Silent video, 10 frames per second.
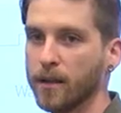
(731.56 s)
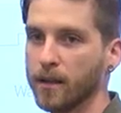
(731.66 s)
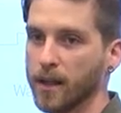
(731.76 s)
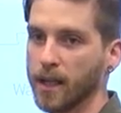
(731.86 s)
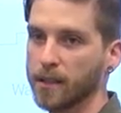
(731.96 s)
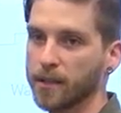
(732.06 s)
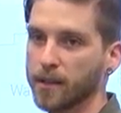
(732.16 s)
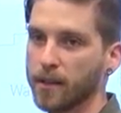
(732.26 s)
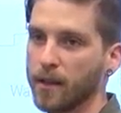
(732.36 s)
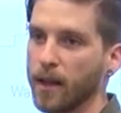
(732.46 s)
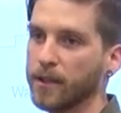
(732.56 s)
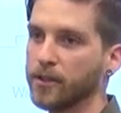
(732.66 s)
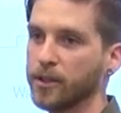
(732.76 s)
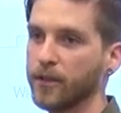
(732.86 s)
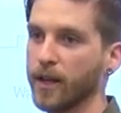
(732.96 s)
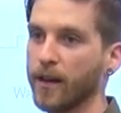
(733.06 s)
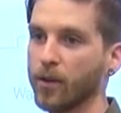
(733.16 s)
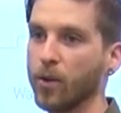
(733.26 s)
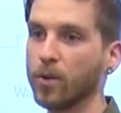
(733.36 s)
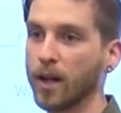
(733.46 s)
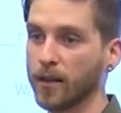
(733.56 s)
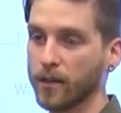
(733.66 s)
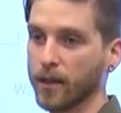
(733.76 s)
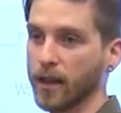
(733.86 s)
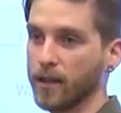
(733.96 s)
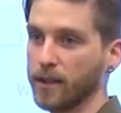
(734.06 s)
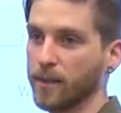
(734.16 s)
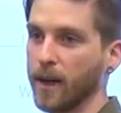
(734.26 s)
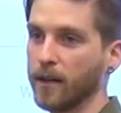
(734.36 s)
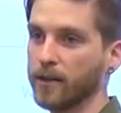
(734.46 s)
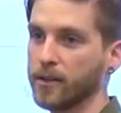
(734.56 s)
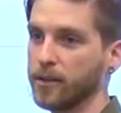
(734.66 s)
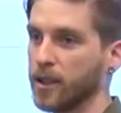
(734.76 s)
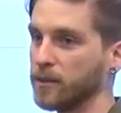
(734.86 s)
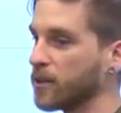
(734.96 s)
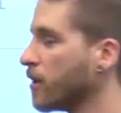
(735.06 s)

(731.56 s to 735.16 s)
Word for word: your desk. It's just if you have a whole lot of it, like these binders that James is